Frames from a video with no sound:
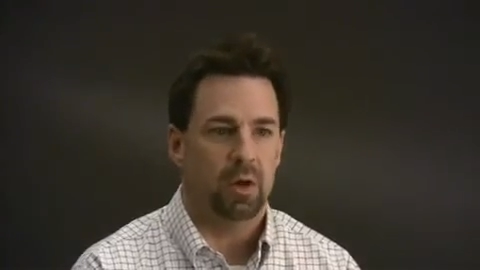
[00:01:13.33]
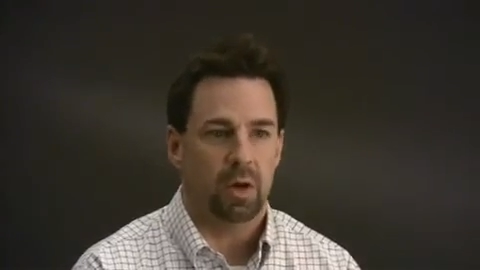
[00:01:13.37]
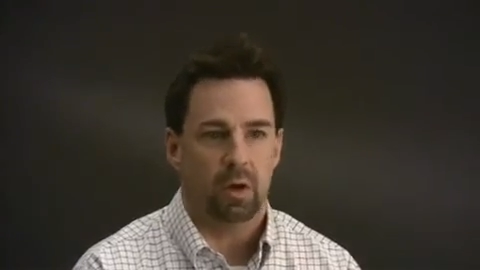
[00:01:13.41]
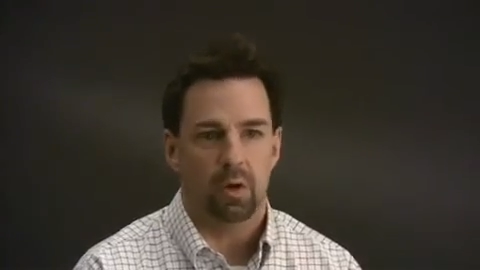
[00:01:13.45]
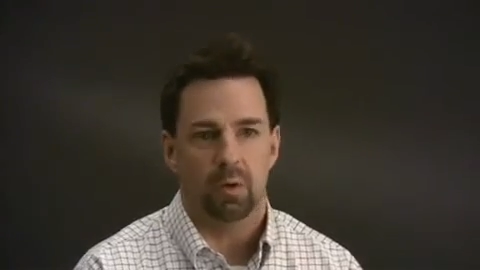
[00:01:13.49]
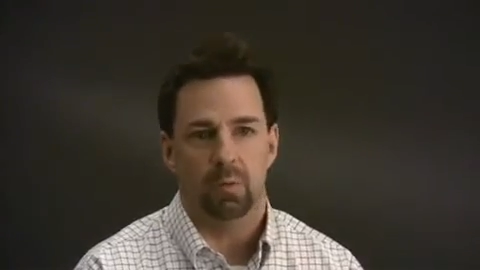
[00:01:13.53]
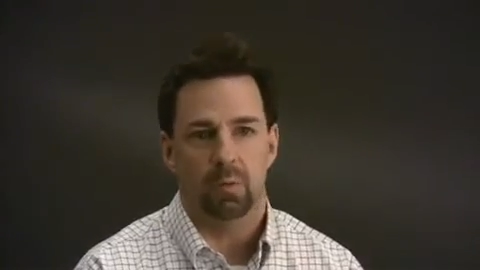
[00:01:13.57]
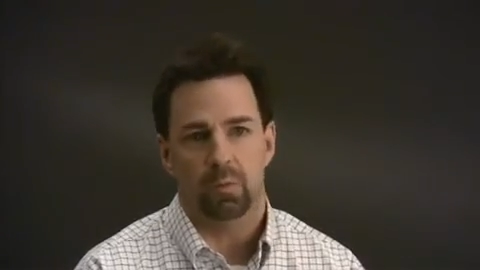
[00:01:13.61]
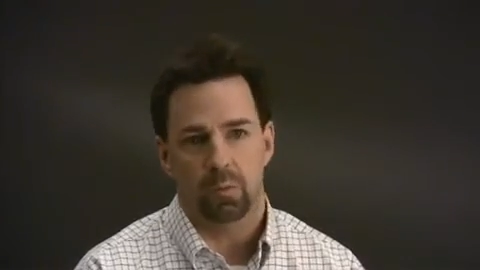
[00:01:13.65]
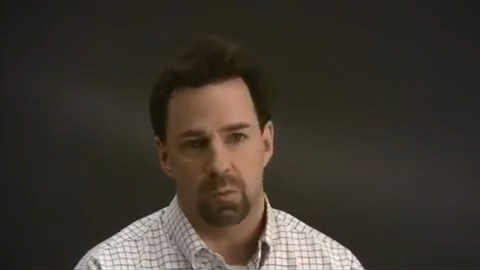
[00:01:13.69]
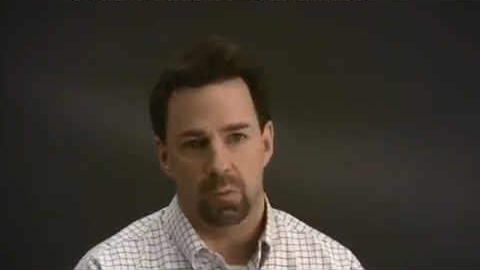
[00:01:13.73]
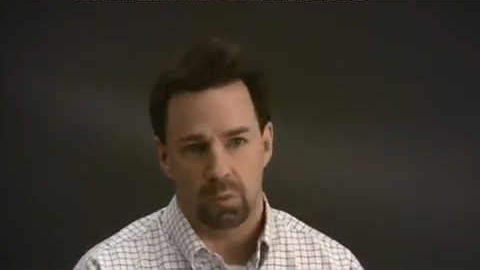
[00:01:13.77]

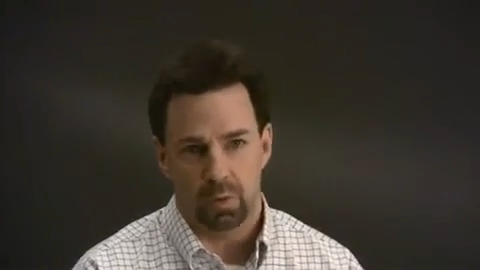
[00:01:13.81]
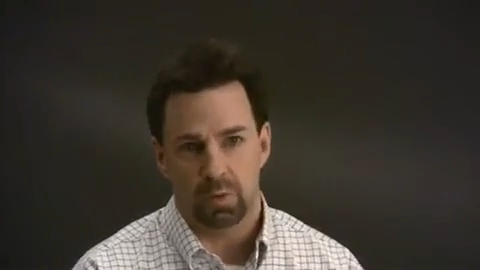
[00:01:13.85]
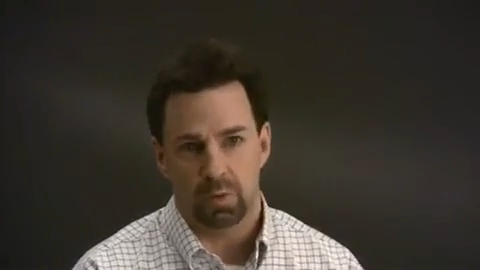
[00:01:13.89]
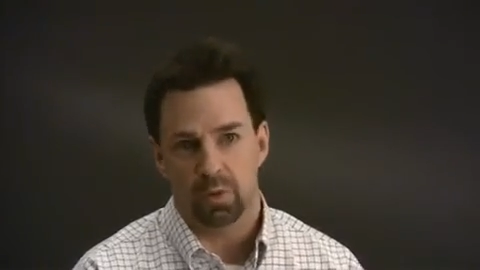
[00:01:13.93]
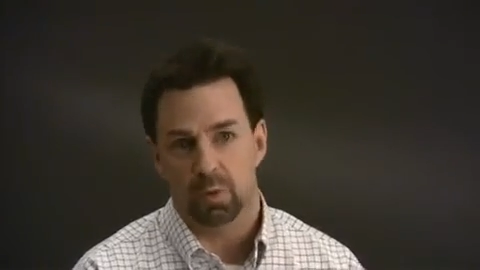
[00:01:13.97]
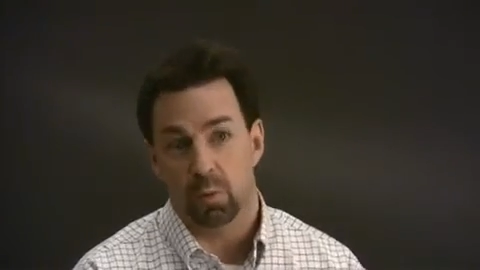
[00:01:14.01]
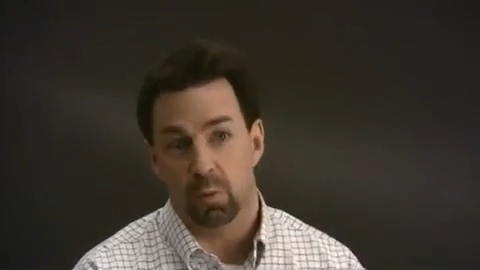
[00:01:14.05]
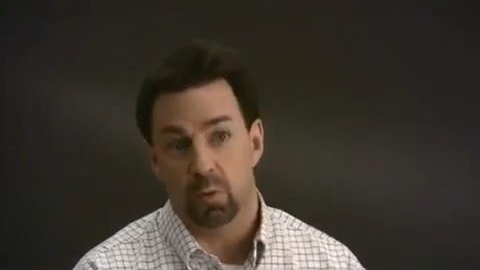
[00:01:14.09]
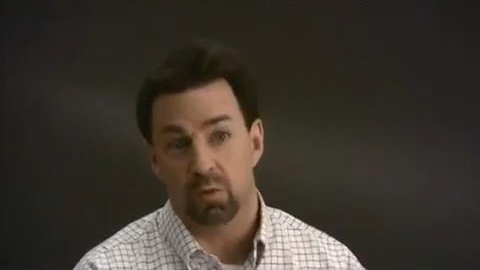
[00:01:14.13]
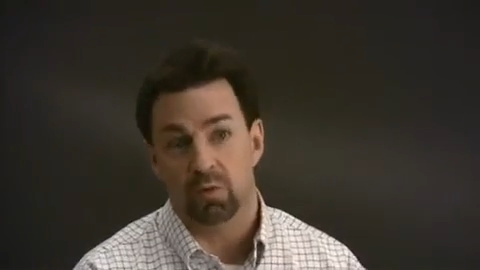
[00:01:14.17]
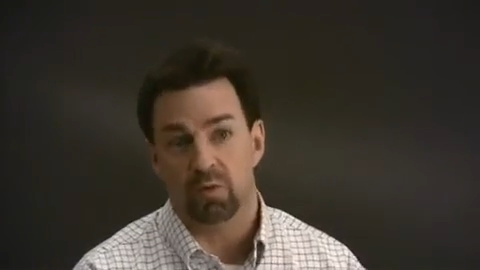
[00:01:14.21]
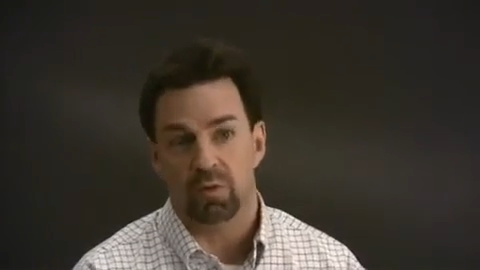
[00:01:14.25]
hair
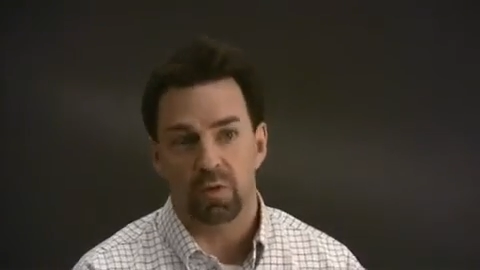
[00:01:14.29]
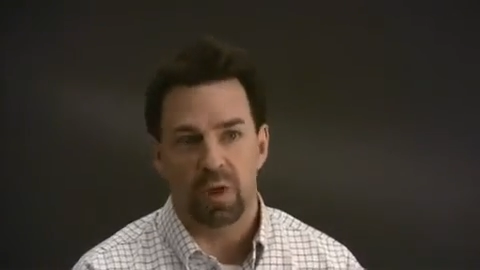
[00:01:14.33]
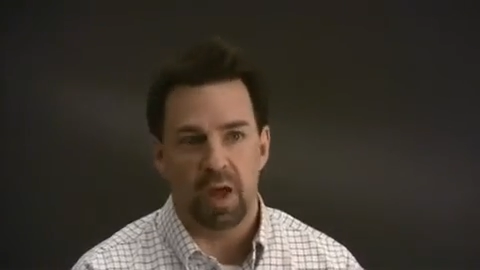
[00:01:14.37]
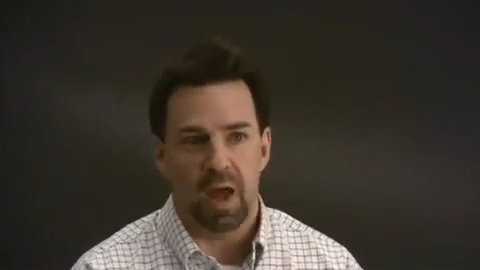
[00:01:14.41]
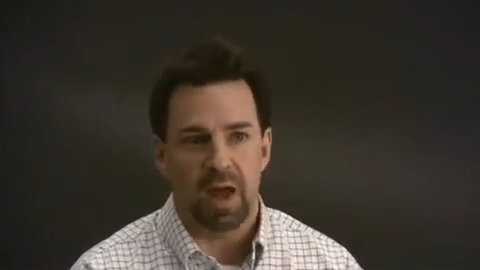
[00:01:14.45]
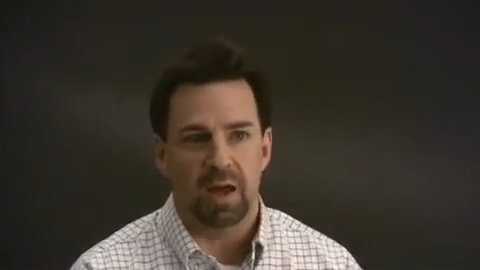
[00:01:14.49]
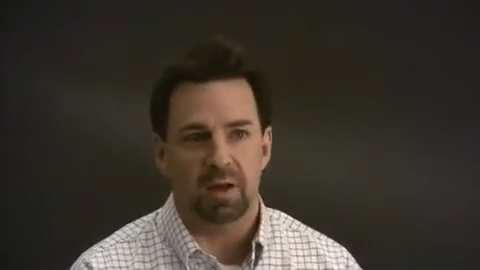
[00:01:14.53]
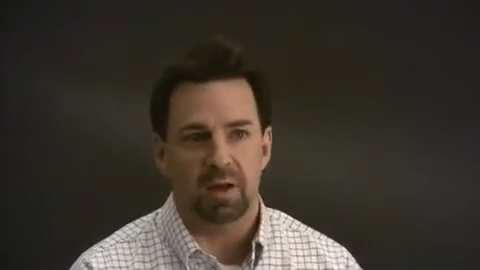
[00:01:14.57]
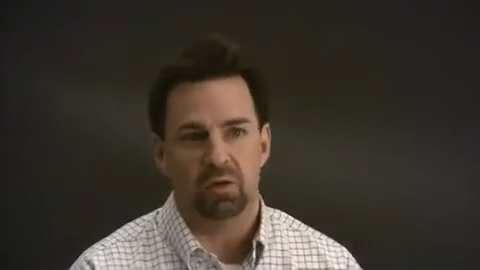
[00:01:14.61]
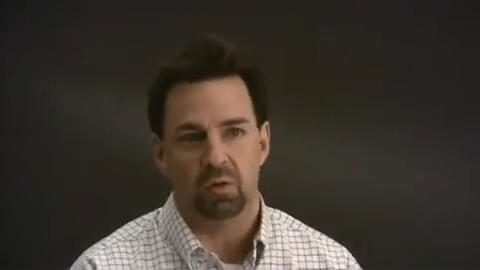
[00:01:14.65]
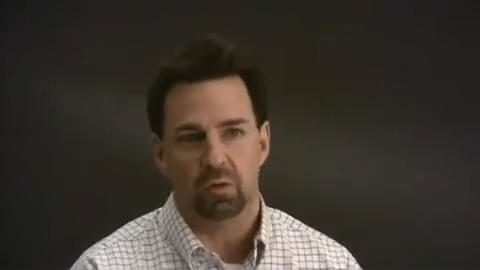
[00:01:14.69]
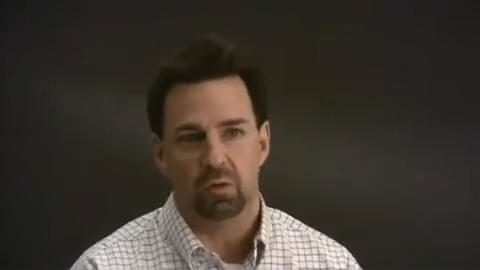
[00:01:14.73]
look the most
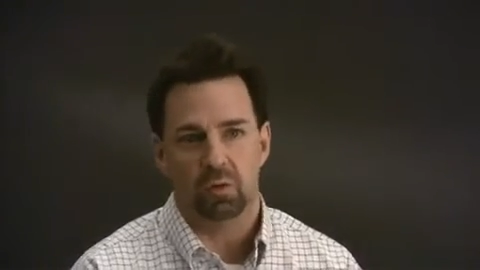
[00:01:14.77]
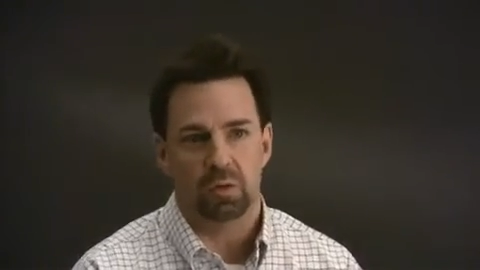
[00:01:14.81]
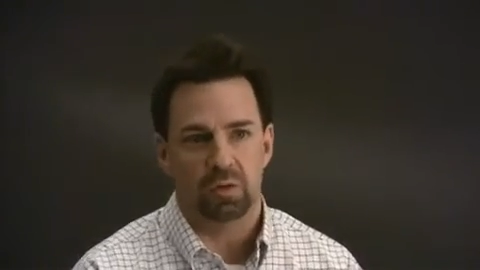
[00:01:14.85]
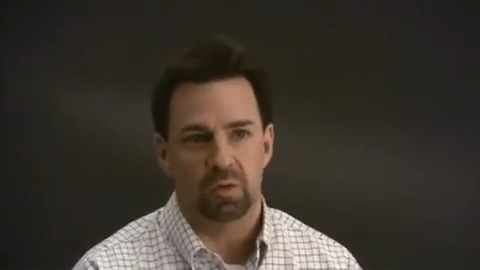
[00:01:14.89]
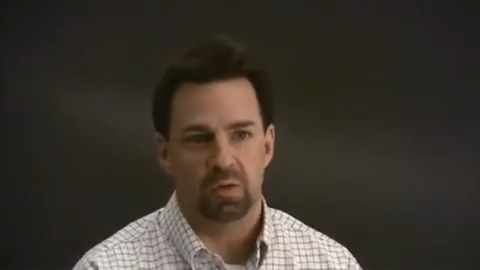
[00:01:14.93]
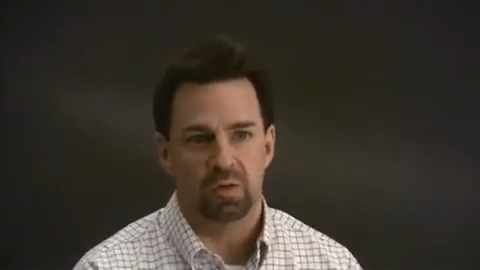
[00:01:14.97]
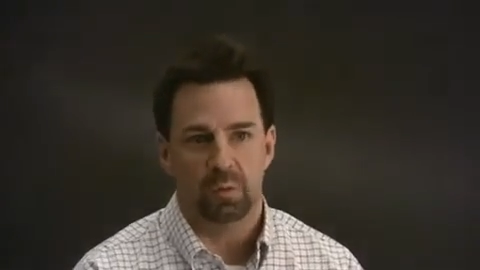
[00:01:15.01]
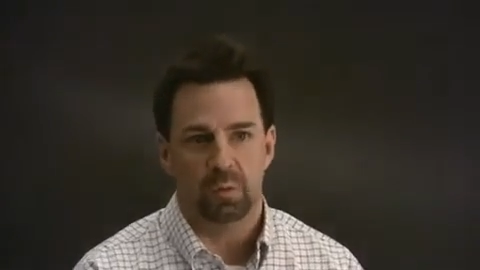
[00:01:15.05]
natural,